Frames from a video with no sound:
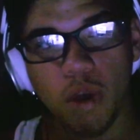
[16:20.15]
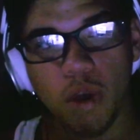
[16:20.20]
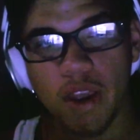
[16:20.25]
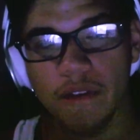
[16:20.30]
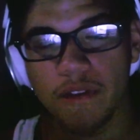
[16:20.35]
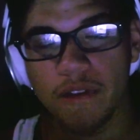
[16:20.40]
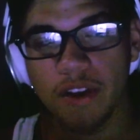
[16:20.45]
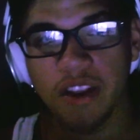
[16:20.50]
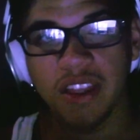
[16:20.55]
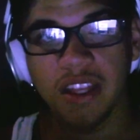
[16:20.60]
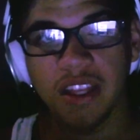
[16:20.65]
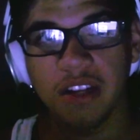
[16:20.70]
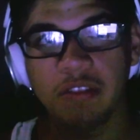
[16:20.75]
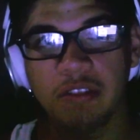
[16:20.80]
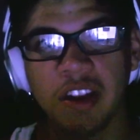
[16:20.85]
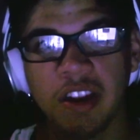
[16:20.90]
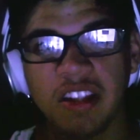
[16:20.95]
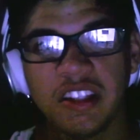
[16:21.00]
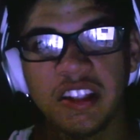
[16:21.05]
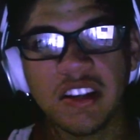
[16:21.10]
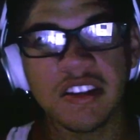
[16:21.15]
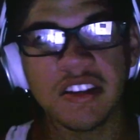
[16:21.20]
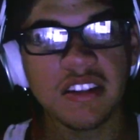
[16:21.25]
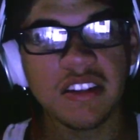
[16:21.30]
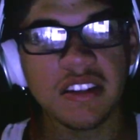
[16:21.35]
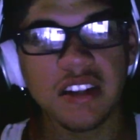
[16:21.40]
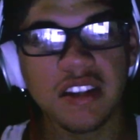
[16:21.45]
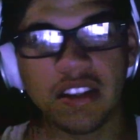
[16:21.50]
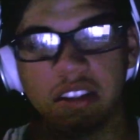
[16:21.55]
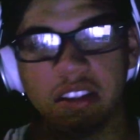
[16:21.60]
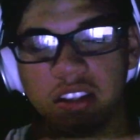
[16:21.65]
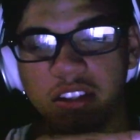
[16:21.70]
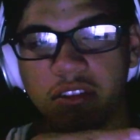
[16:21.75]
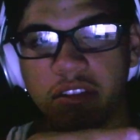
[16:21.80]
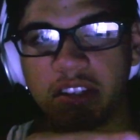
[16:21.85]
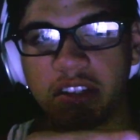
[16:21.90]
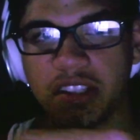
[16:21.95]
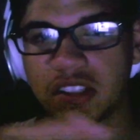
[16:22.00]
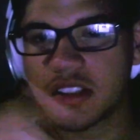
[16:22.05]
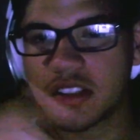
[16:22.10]
don't wait for anything on the credits.
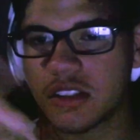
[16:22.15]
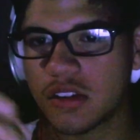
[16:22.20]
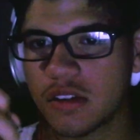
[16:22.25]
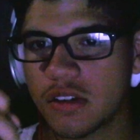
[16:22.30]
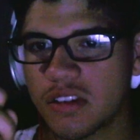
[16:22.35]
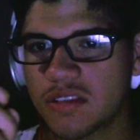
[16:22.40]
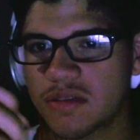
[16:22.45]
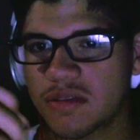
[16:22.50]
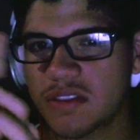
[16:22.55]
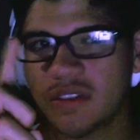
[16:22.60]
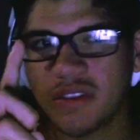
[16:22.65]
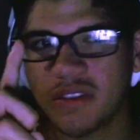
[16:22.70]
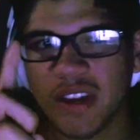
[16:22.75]
There's nothing on the credits.